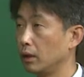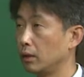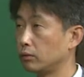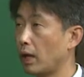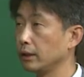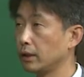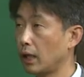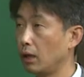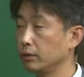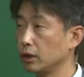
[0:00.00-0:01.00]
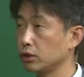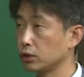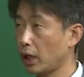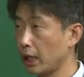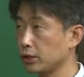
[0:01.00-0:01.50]
write down the
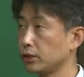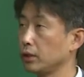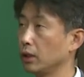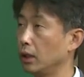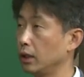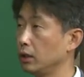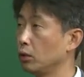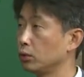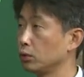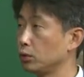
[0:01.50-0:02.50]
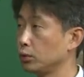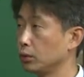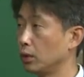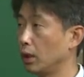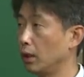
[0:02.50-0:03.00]
slash in order
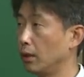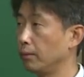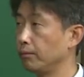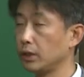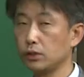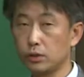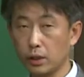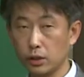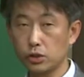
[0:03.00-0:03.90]
to distinguish